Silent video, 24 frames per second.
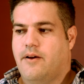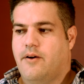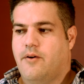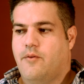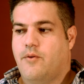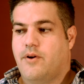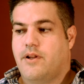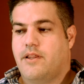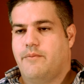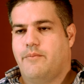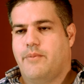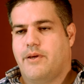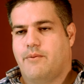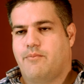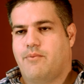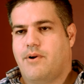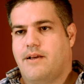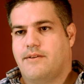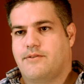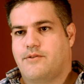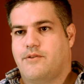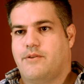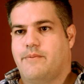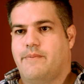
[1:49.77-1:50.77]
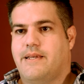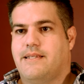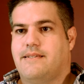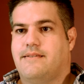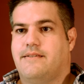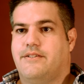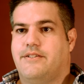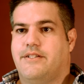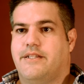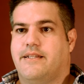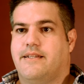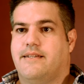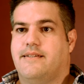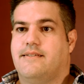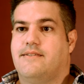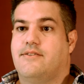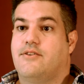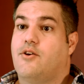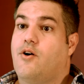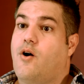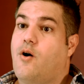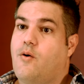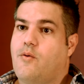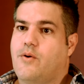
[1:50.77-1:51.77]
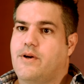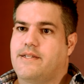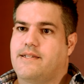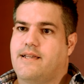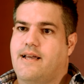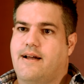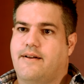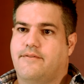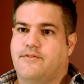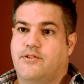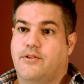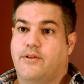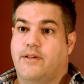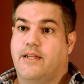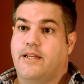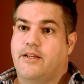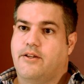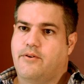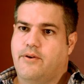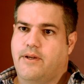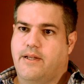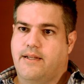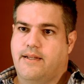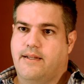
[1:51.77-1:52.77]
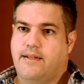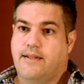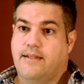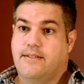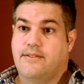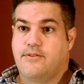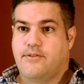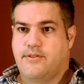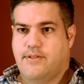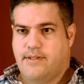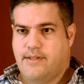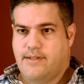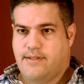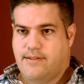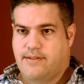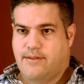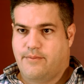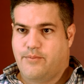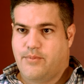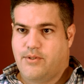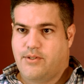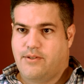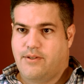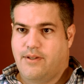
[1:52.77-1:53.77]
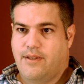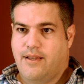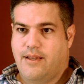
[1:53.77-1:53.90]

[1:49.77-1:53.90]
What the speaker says: One of the big problems with messaging is you always have to integrate it into systems,